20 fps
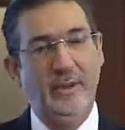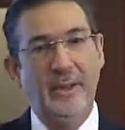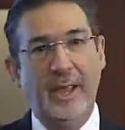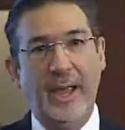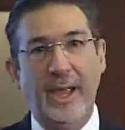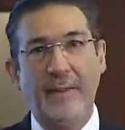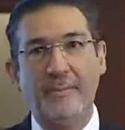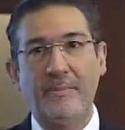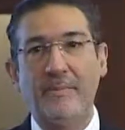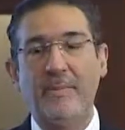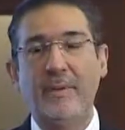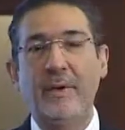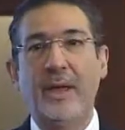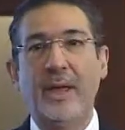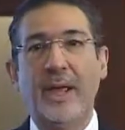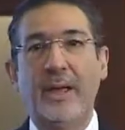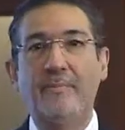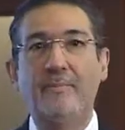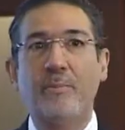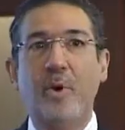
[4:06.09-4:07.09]
I am
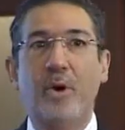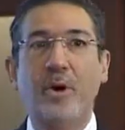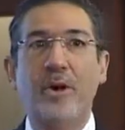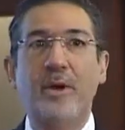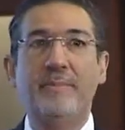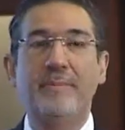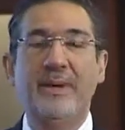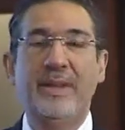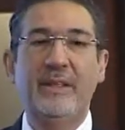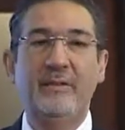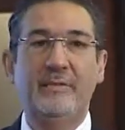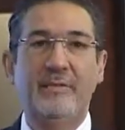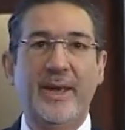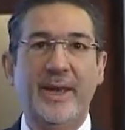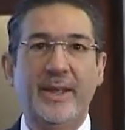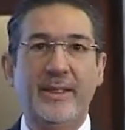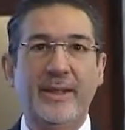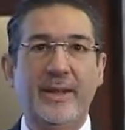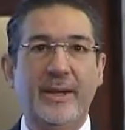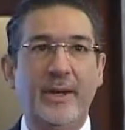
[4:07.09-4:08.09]
emboldened by the
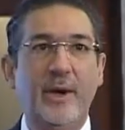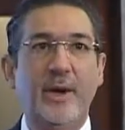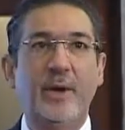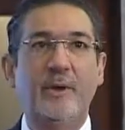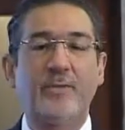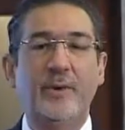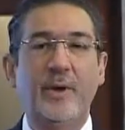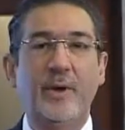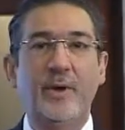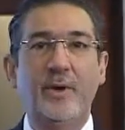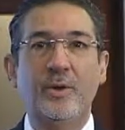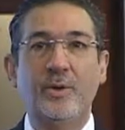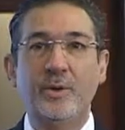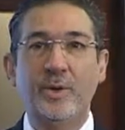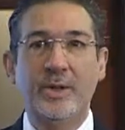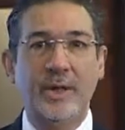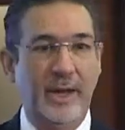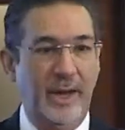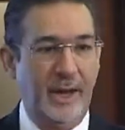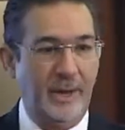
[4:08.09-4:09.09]
fact that none of you all know
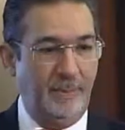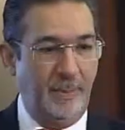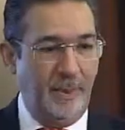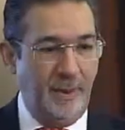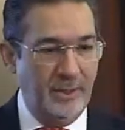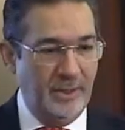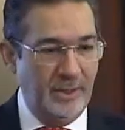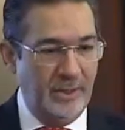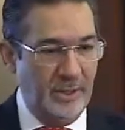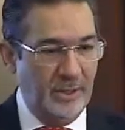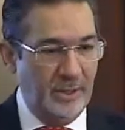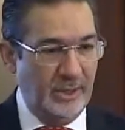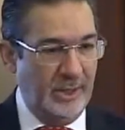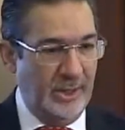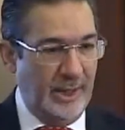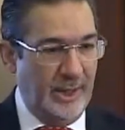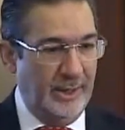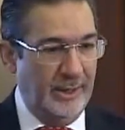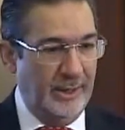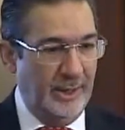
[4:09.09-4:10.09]
the correct pronunciation
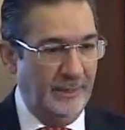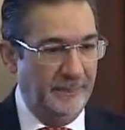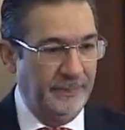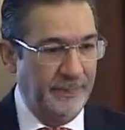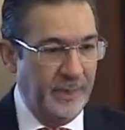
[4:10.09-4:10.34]
either.